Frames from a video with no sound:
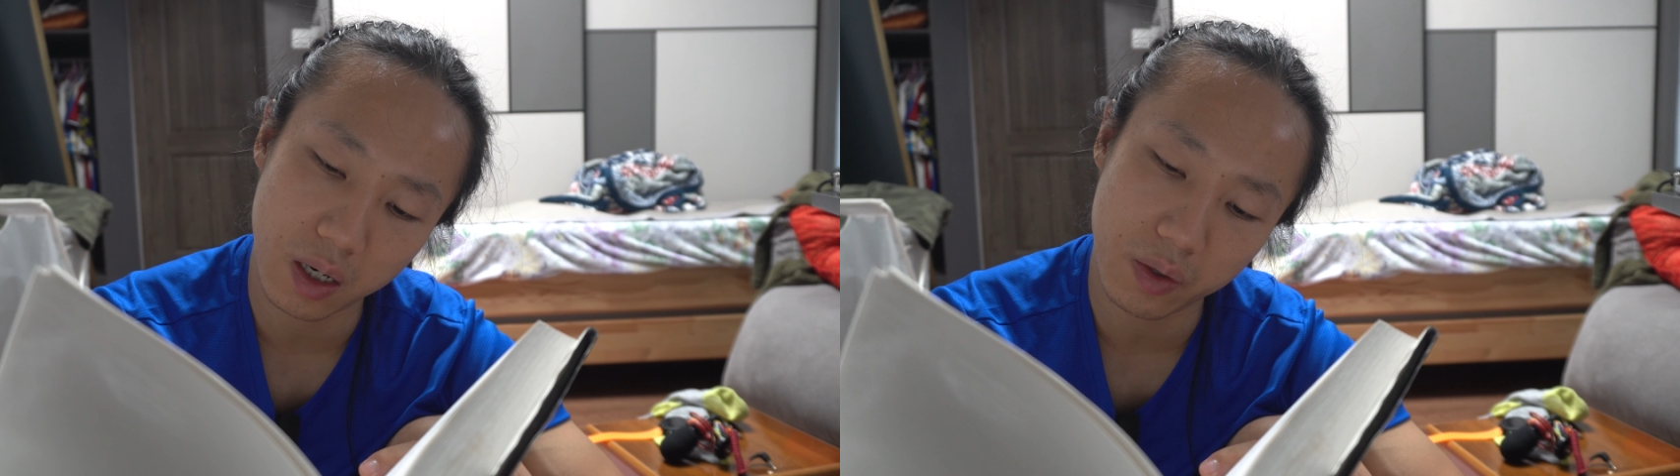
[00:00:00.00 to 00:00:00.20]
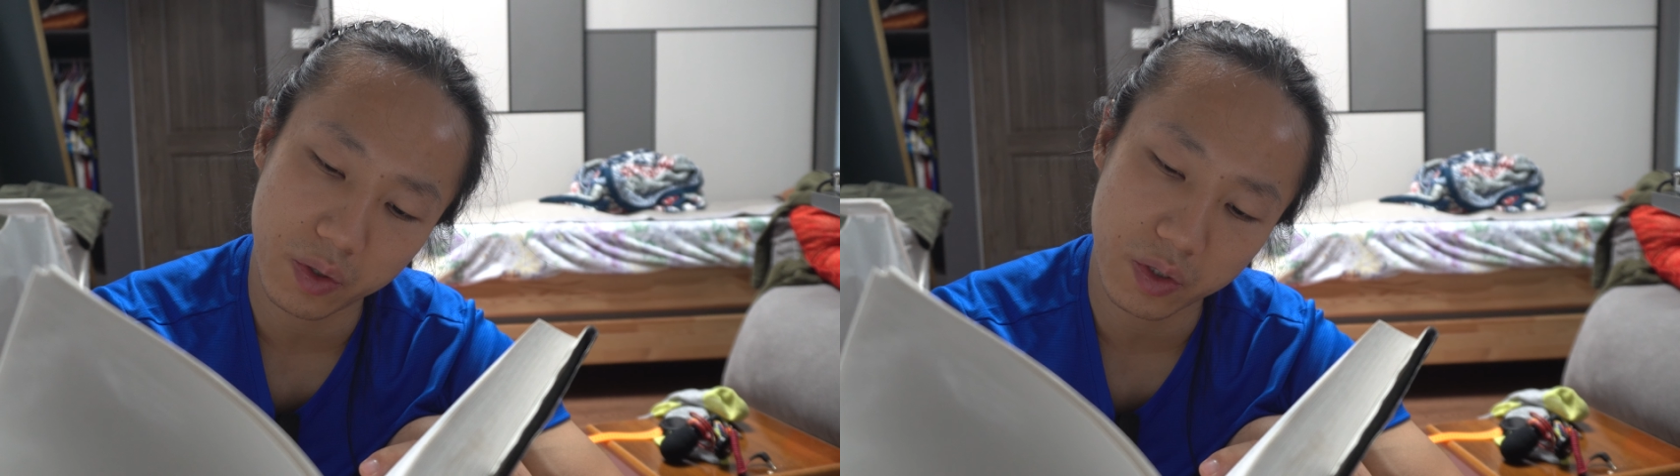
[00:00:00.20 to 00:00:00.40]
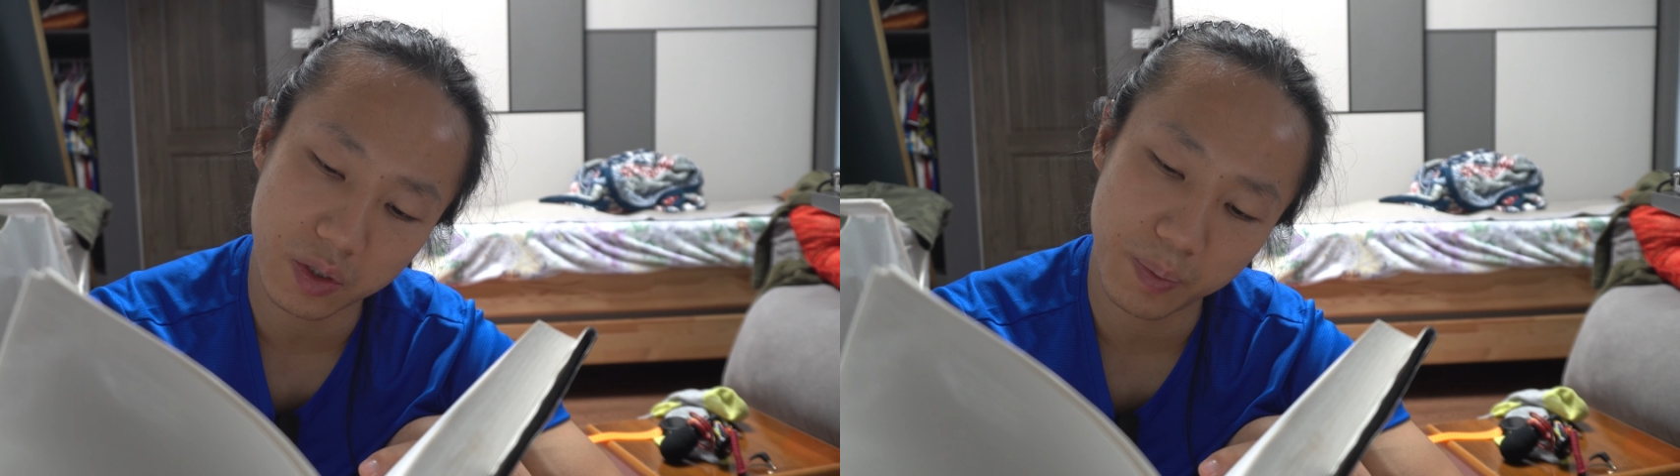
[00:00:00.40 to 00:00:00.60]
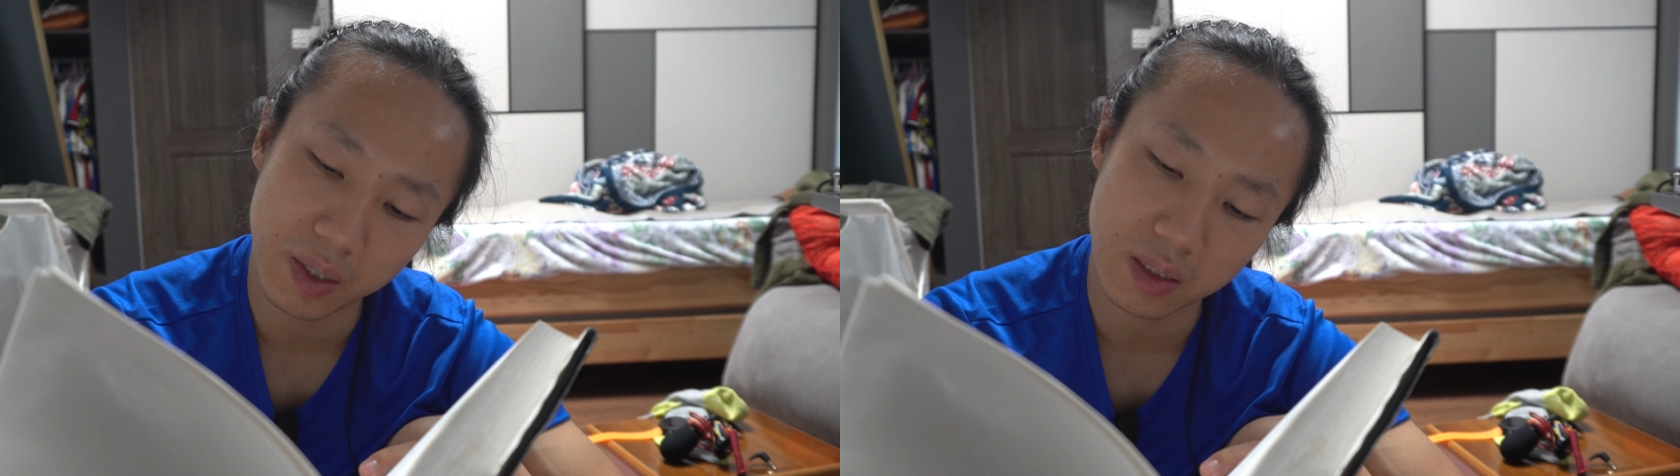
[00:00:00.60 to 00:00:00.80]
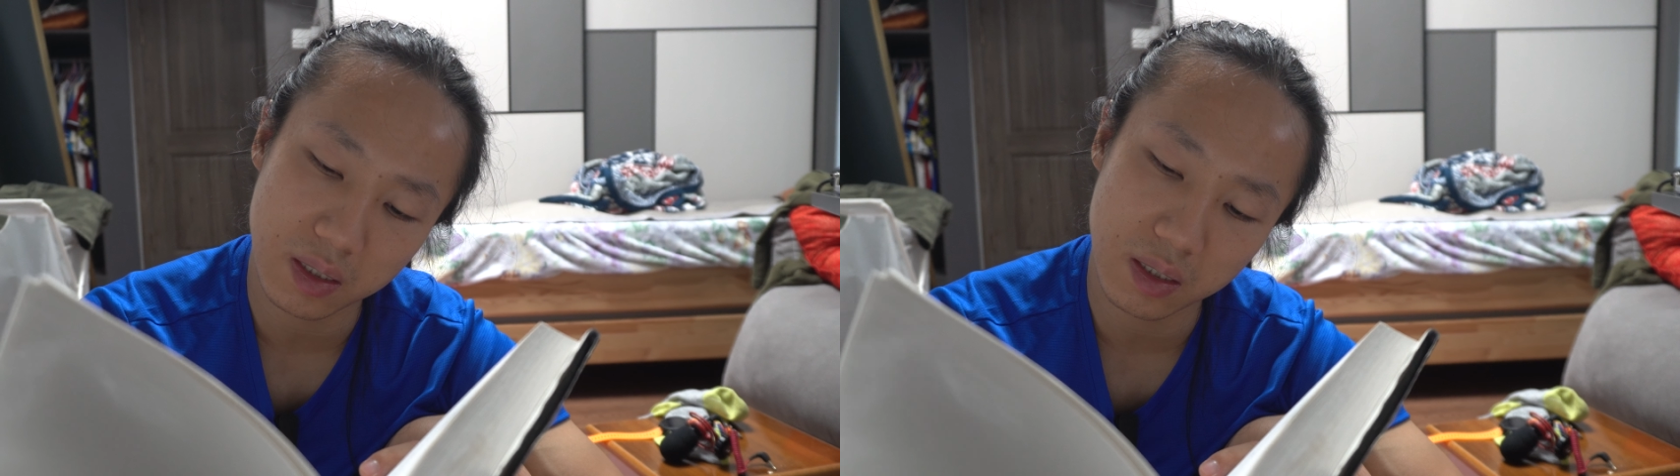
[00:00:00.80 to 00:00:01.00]
hours
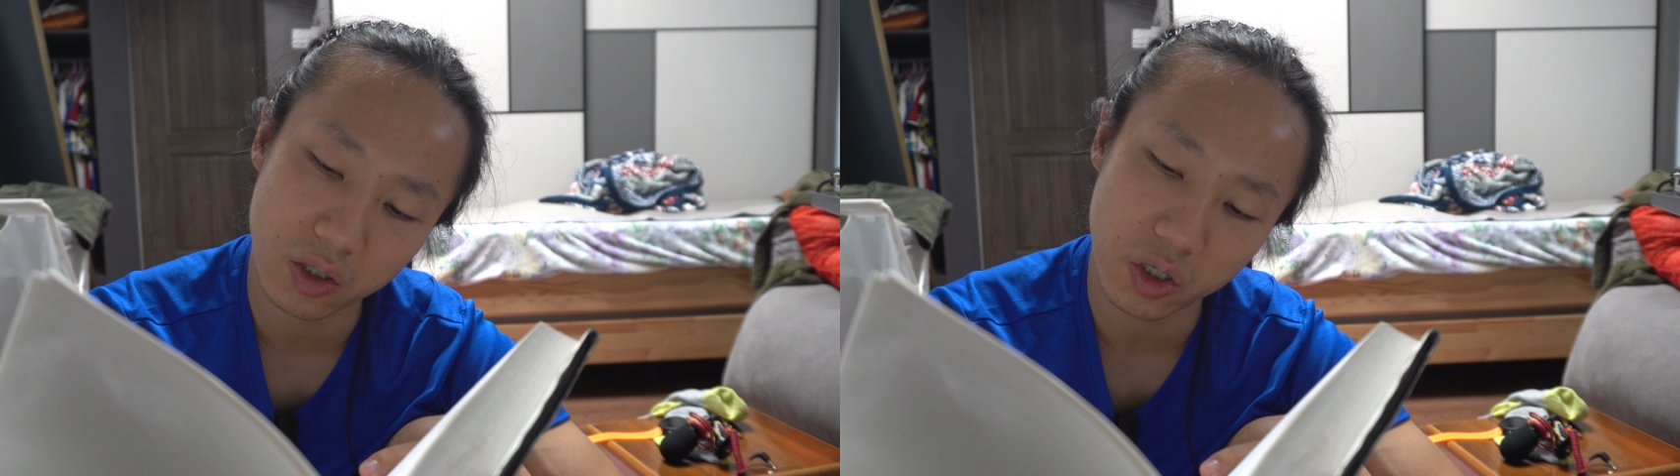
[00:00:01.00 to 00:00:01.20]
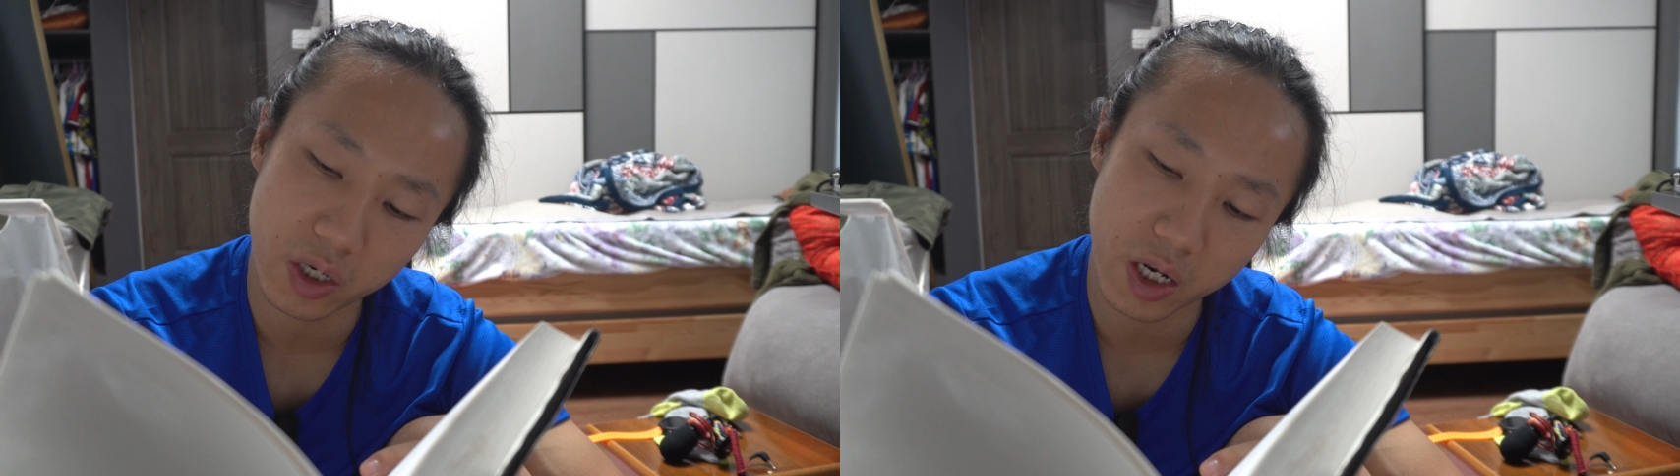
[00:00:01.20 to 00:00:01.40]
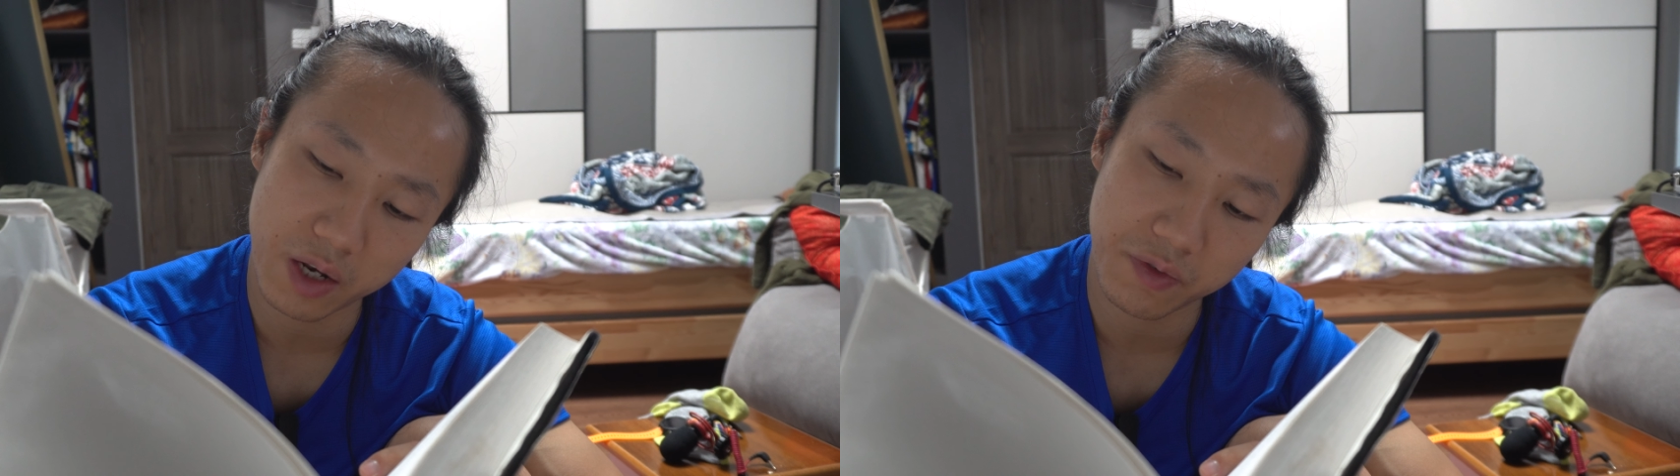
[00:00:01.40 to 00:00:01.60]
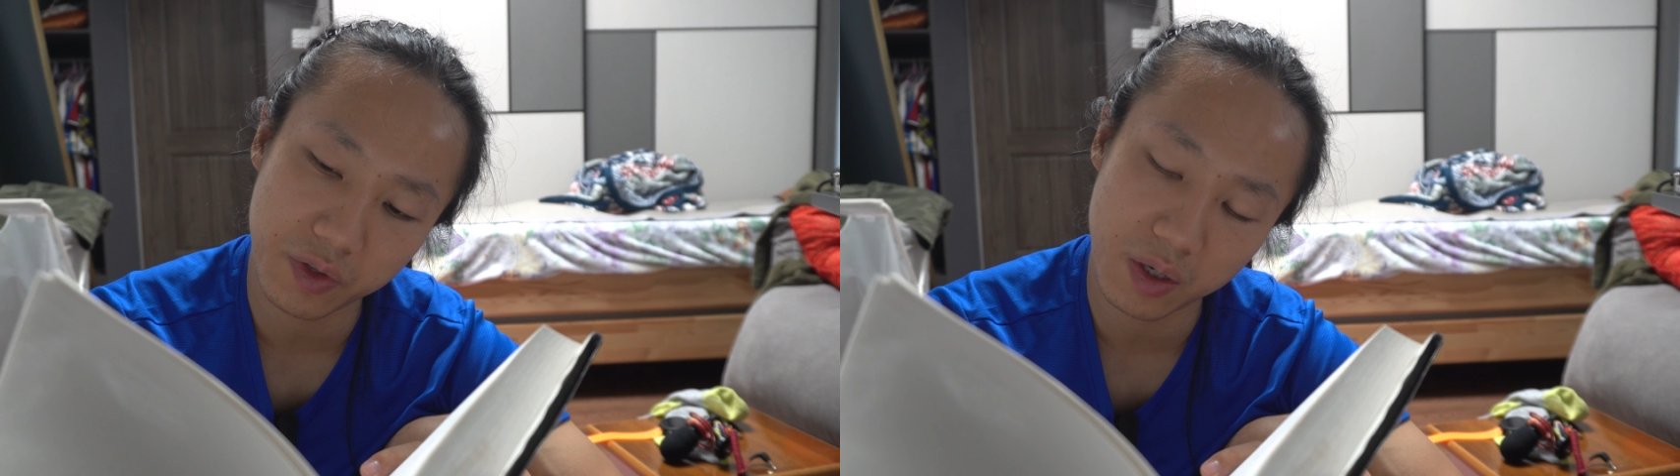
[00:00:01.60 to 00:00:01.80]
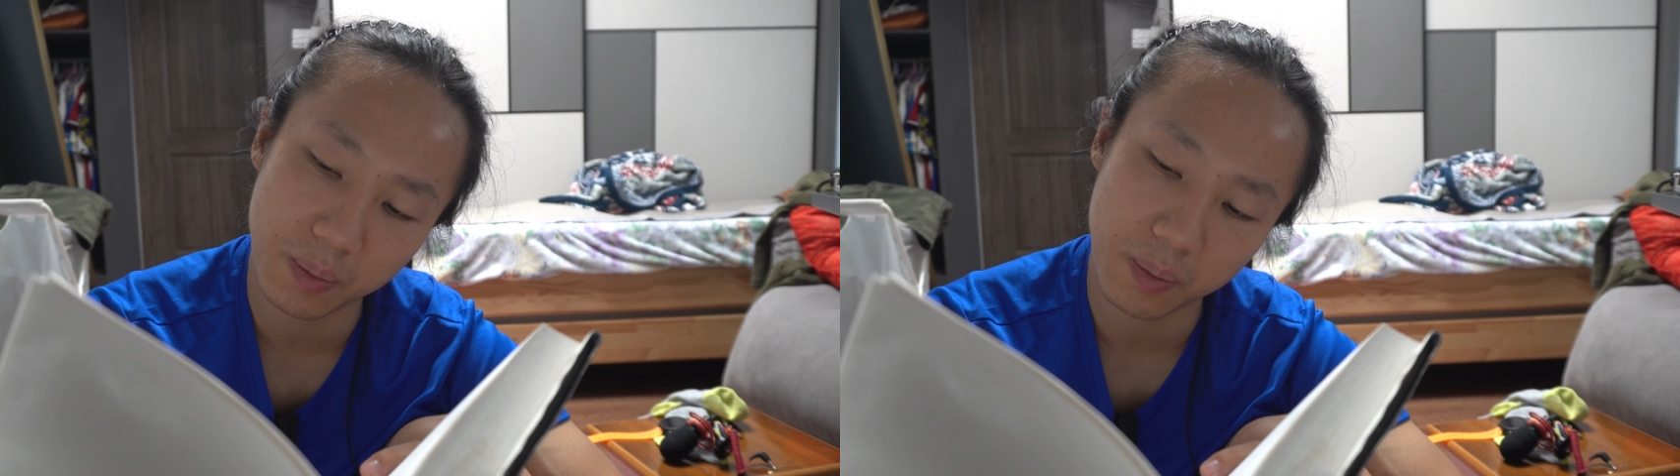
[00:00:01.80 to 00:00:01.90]
spent learning everything